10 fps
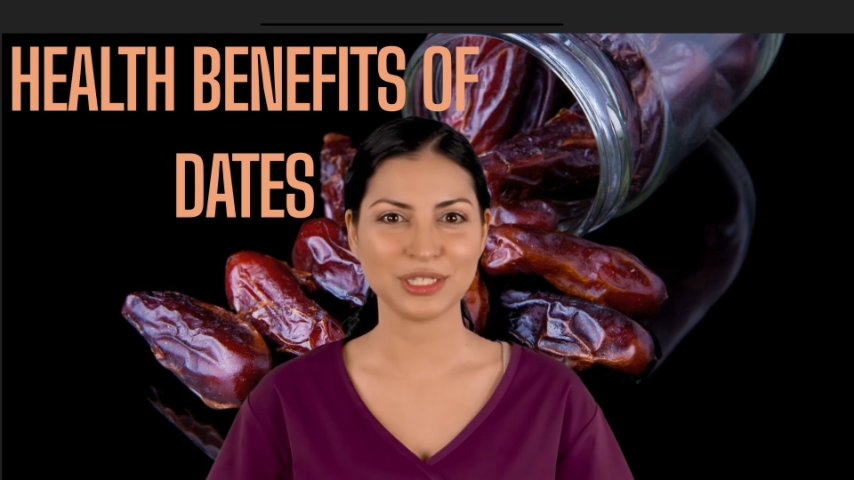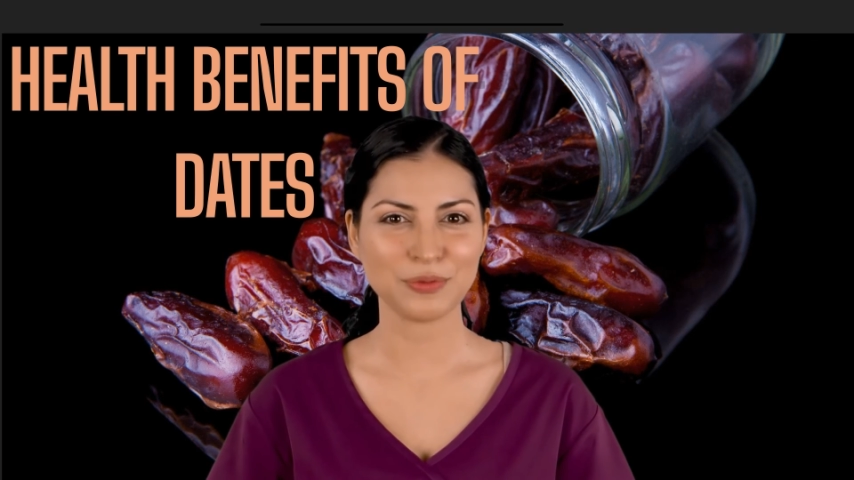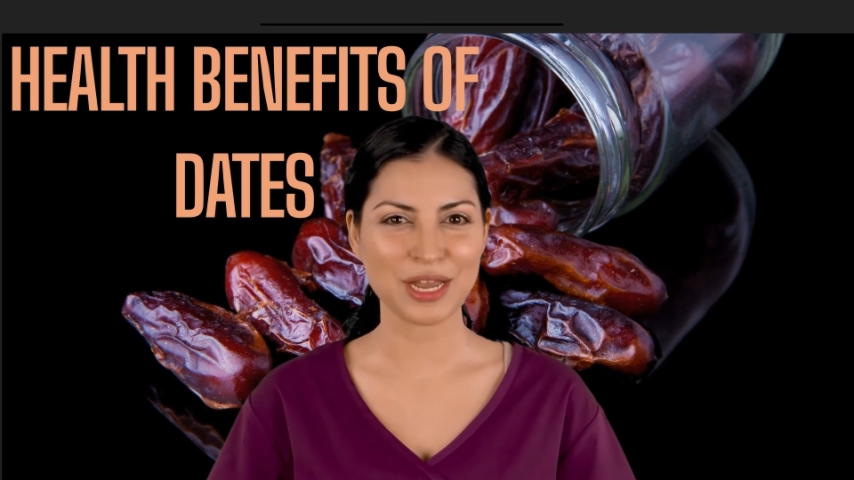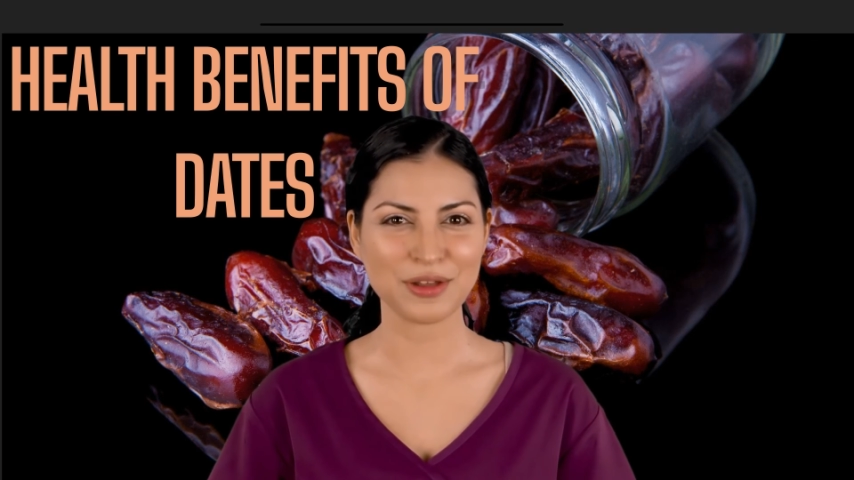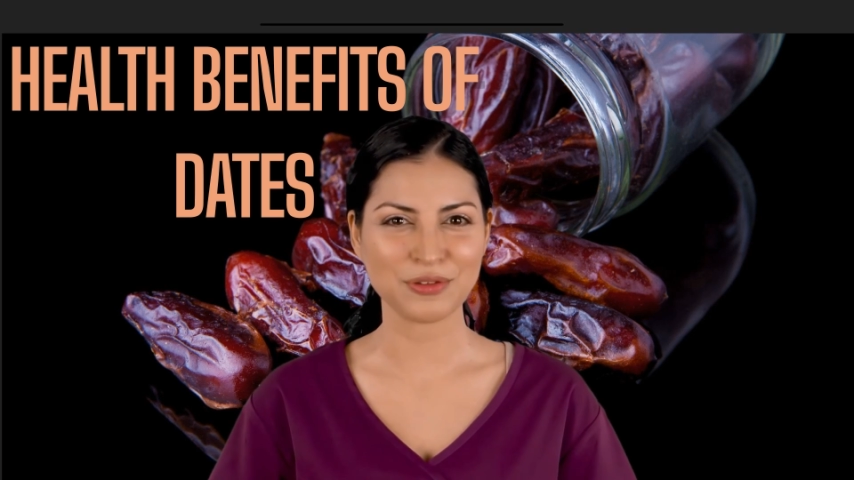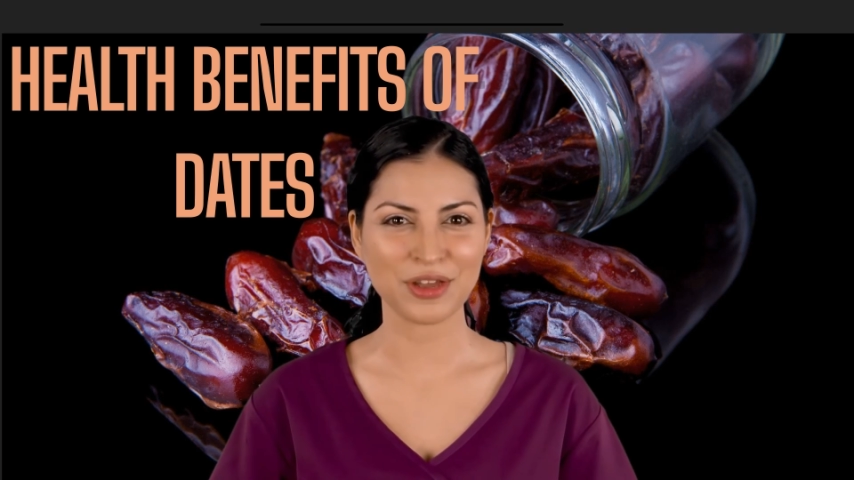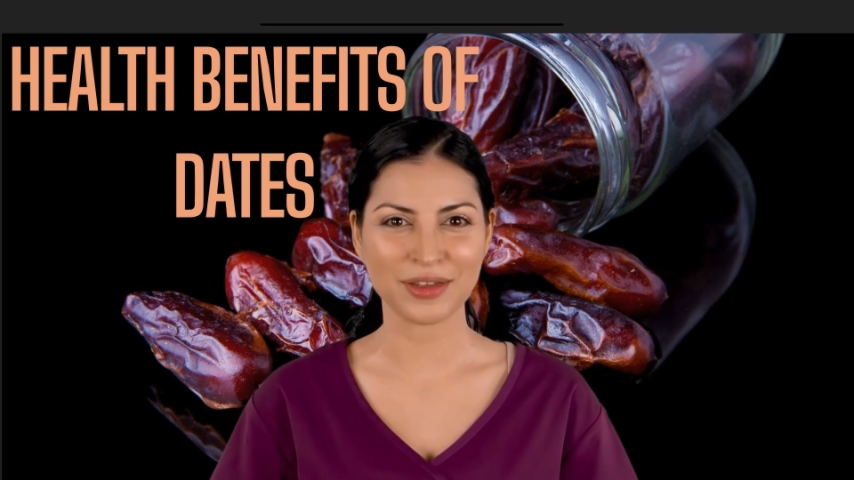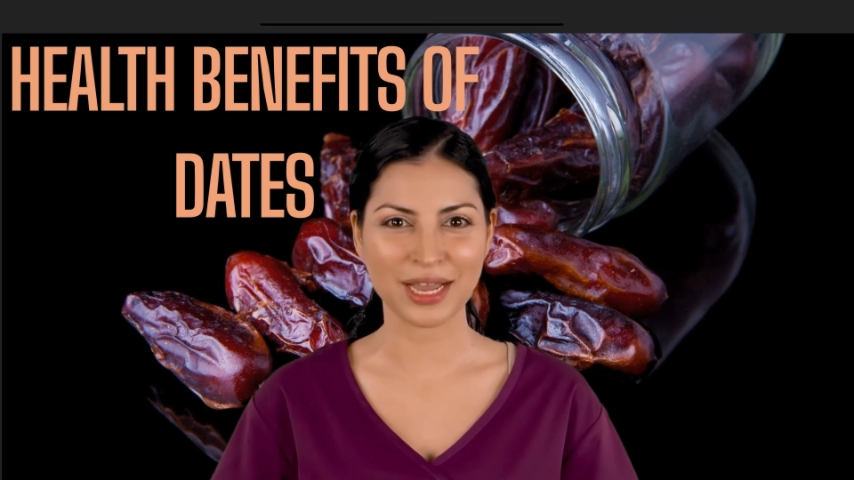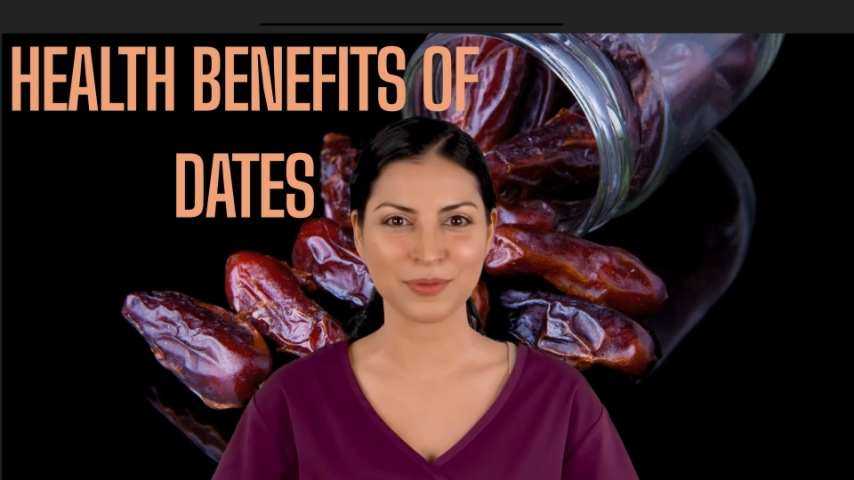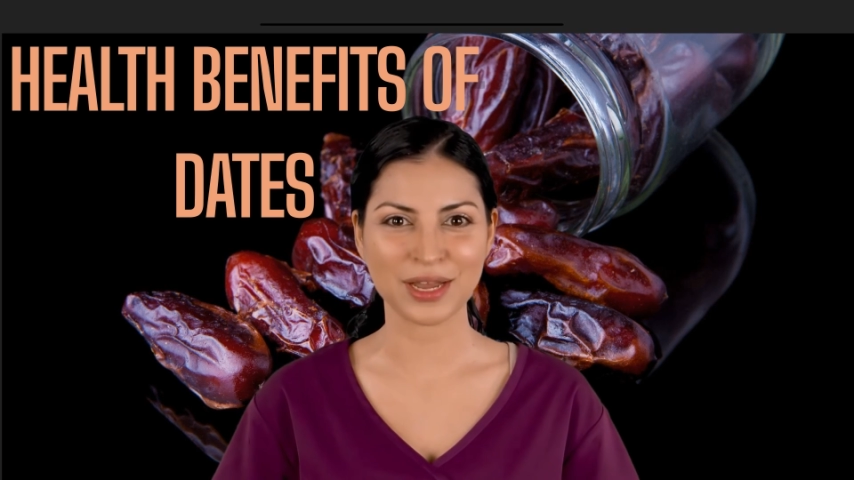who work with our
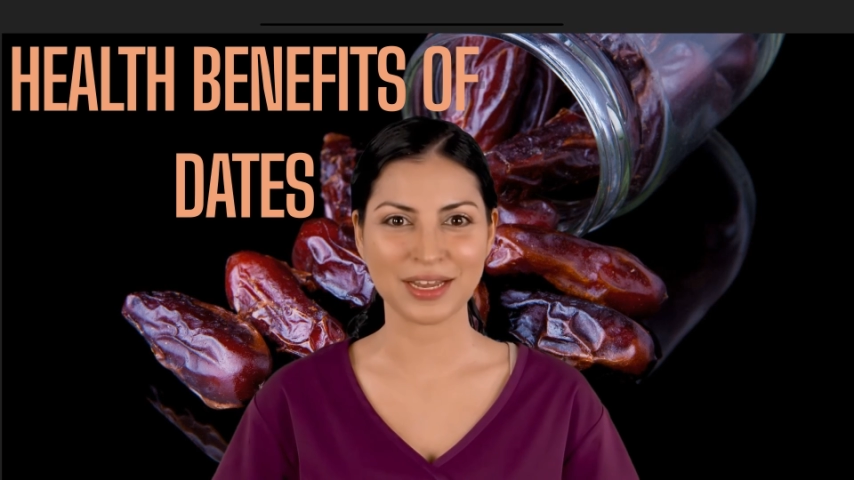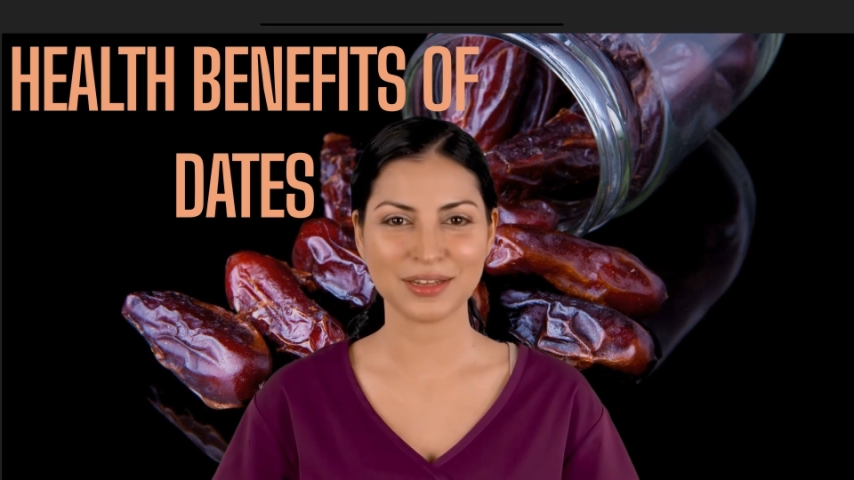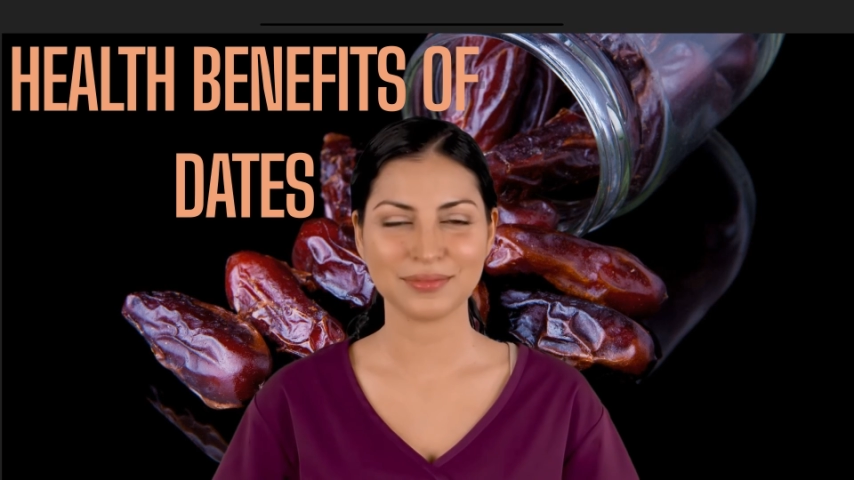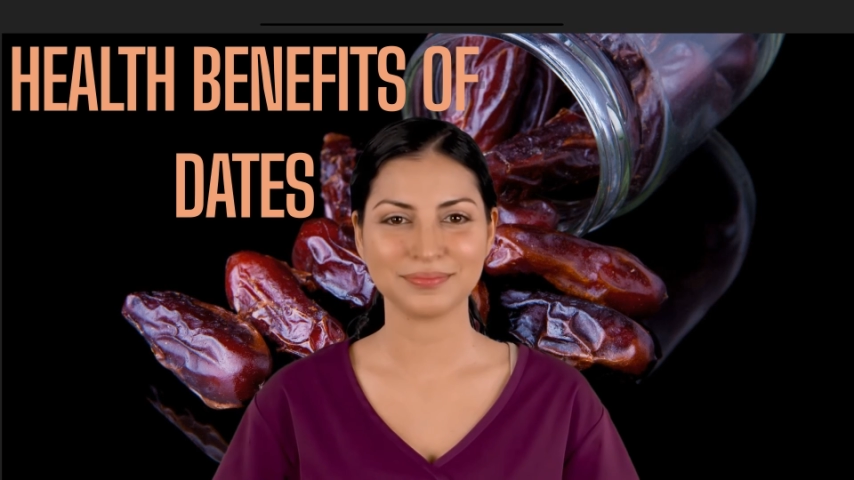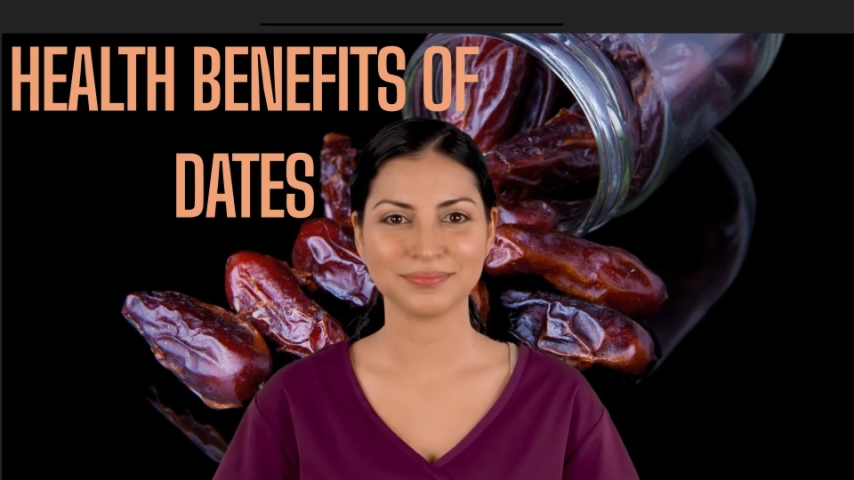network.